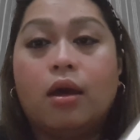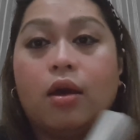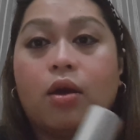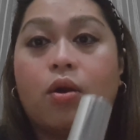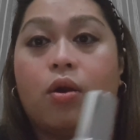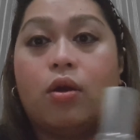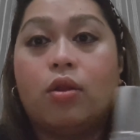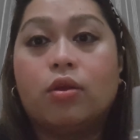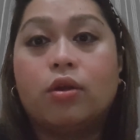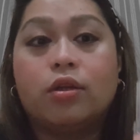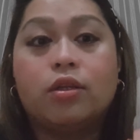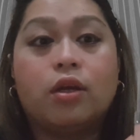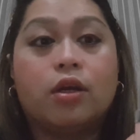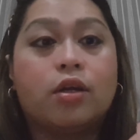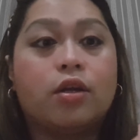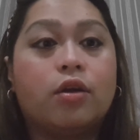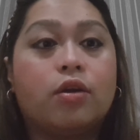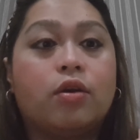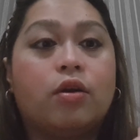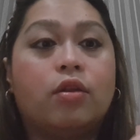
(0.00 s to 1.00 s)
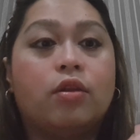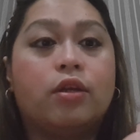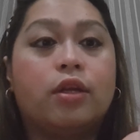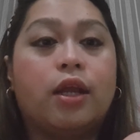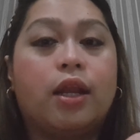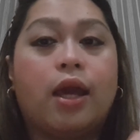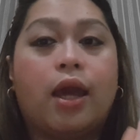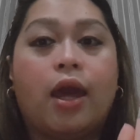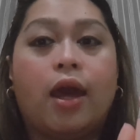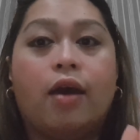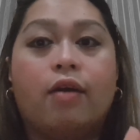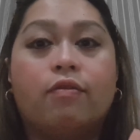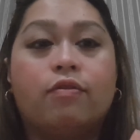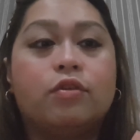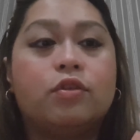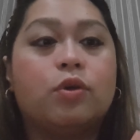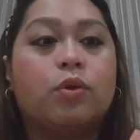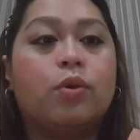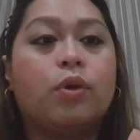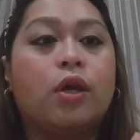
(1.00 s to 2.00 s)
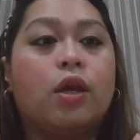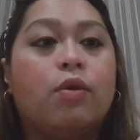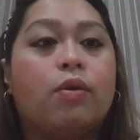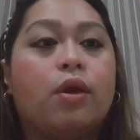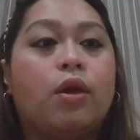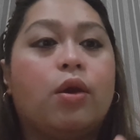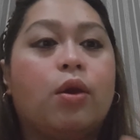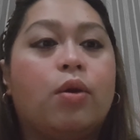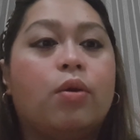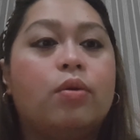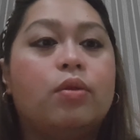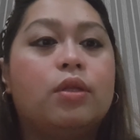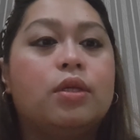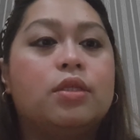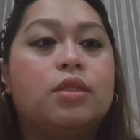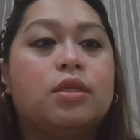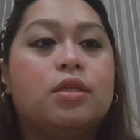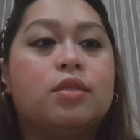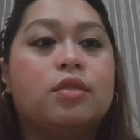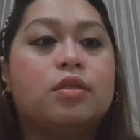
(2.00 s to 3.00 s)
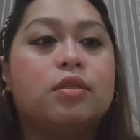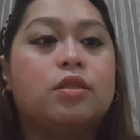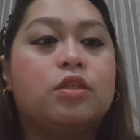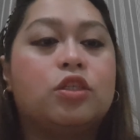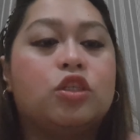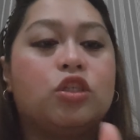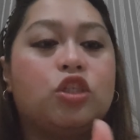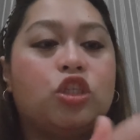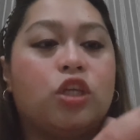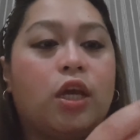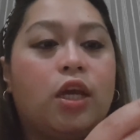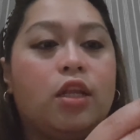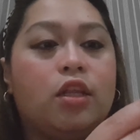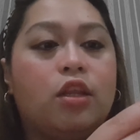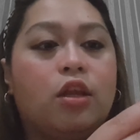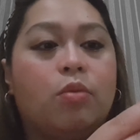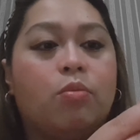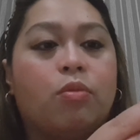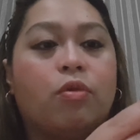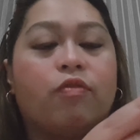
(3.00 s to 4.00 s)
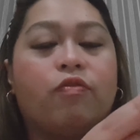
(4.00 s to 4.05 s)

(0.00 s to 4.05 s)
color, darker color that I have. So here we go. This is shade number